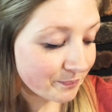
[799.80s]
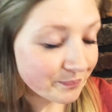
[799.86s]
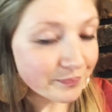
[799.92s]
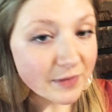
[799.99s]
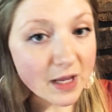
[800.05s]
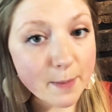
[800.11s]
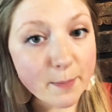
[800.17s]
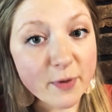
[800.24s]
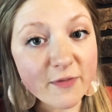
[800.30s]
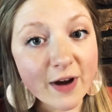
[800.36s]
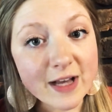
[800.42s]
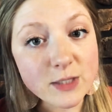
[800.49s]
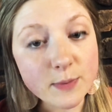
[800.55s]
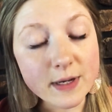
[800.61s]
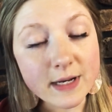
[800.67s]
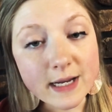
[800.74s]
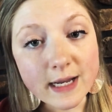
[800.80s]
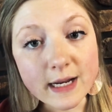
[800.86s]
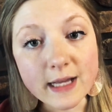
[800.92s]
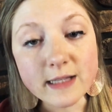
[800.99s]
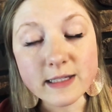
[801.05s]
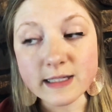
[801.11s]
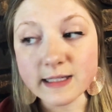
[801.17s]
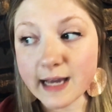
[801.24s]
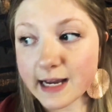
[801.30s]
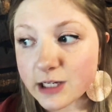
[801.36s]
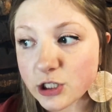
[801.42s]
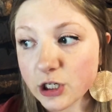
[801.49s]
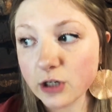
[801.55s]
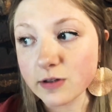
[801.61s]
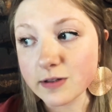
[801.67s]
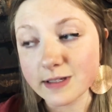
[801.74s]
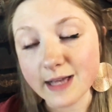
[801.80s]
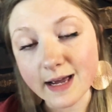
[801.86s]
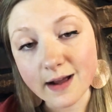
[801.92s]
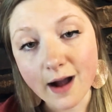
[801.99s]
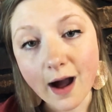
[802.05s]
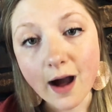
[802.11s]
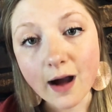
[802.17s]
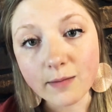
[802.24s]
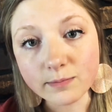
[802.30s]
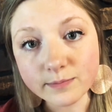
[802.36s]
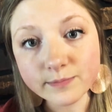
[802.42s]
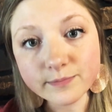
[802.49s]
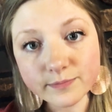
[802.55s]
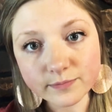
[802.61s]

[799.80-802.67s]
improvise when needed, stay chill, stay calm,